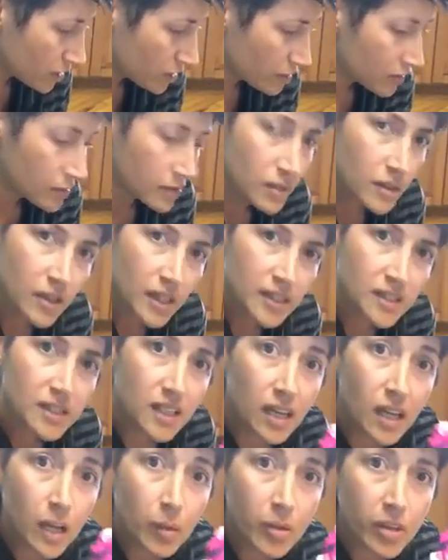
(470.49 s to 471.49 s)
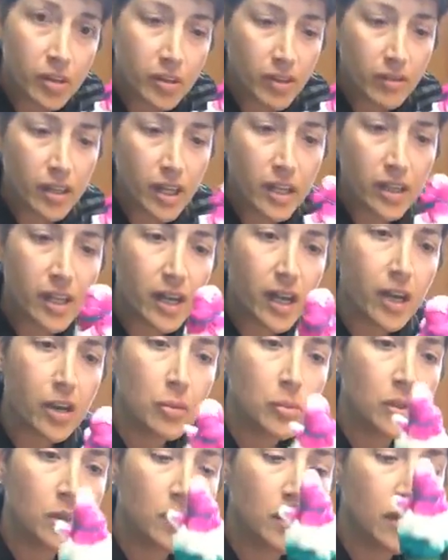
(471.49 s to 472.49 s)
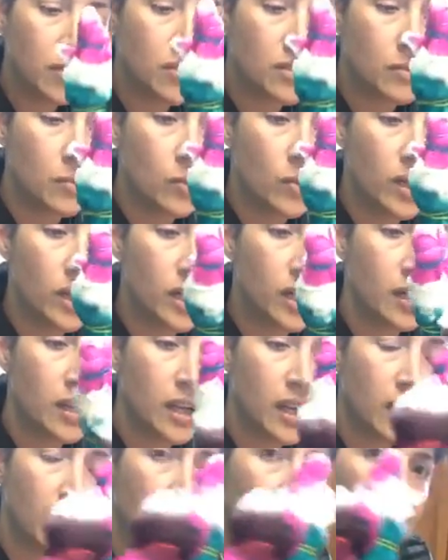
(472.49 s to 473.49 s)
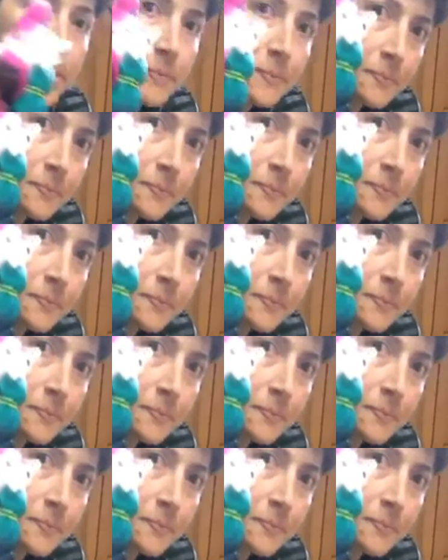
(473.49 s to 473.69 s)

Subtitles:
So that's it. I'm gonna leave it like that. I'm gonna leave some white hanging out.